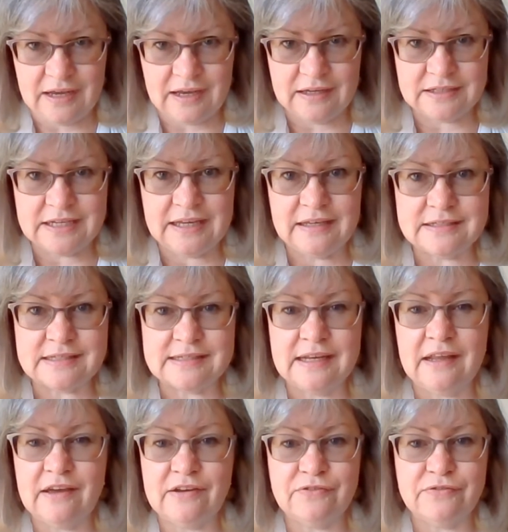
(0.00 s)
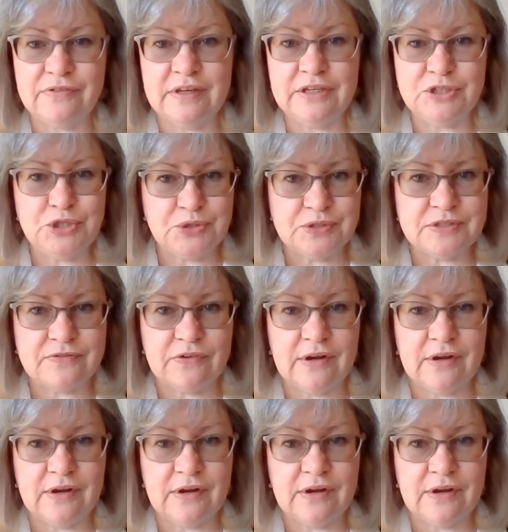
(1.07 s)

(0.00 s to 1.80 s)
and his love endures